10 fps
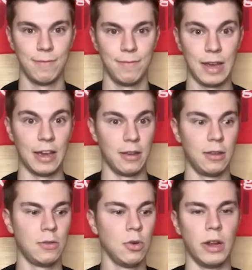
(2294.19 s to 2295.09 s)
Yeah,
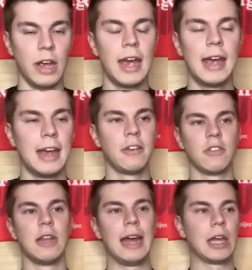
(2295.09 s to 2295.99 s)
dude,
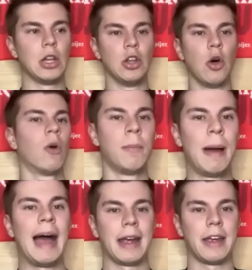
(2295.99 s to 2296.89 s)
his like lower
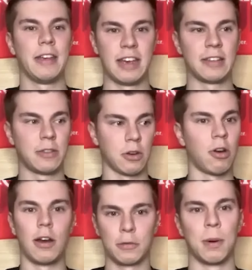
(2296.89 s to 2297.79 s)
back is at the
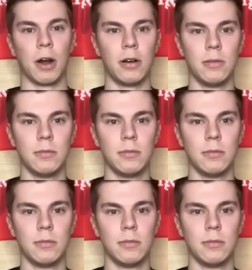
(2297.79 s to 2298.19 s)
crossbar.